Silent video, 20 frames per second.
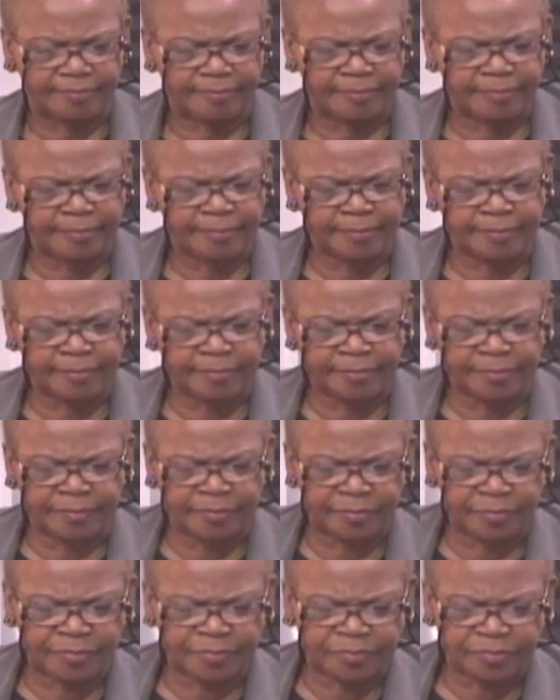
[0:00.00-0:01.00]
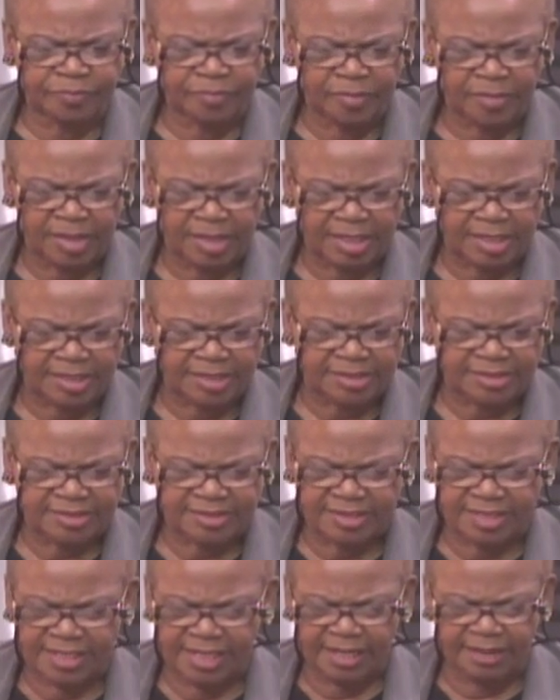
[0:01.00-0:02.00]
Mm-hmm. You
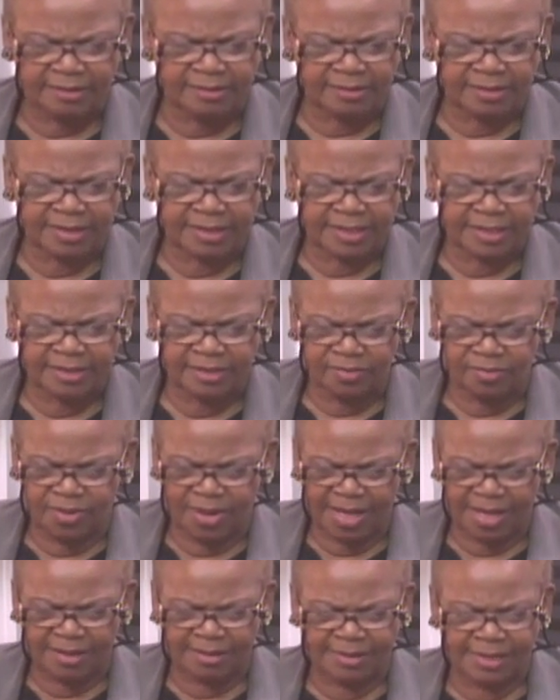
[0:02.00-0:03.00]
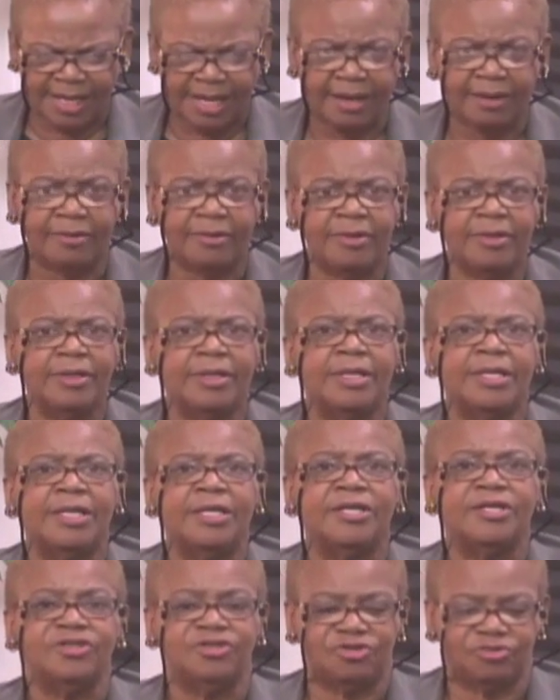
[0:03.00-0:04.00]
see, they looking in the well now,
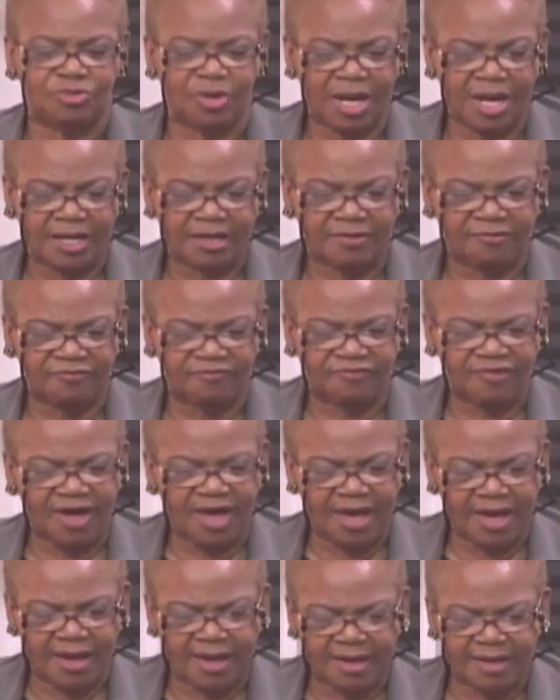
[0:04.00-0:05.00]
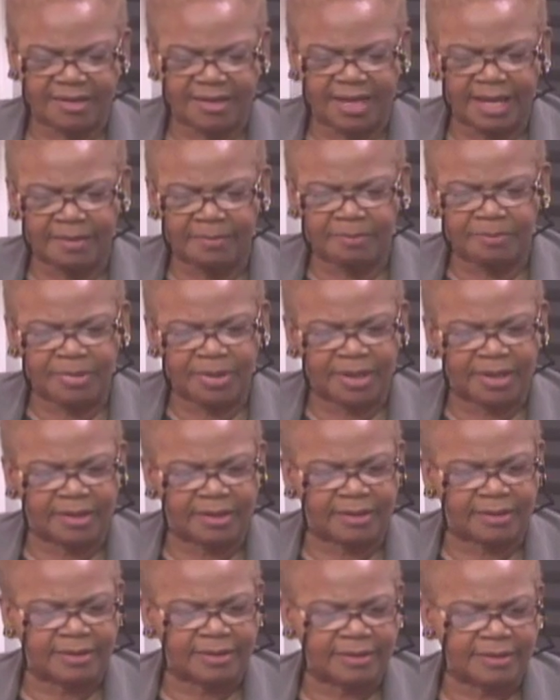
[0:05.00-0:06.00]
trying to find that
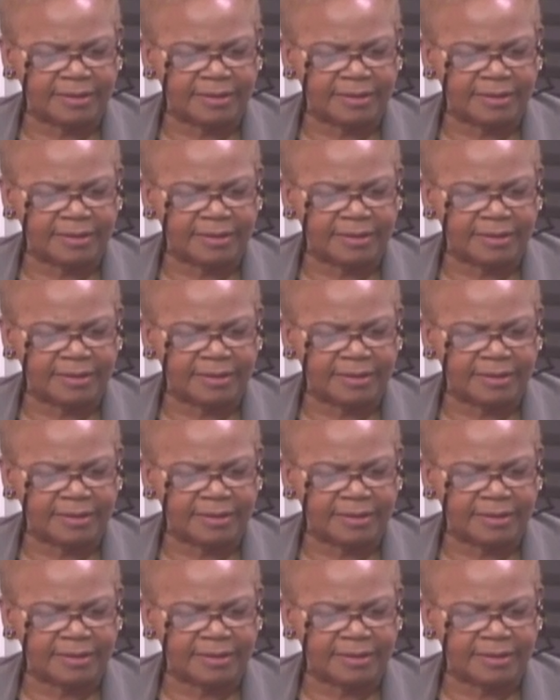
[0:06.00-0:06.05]
butter.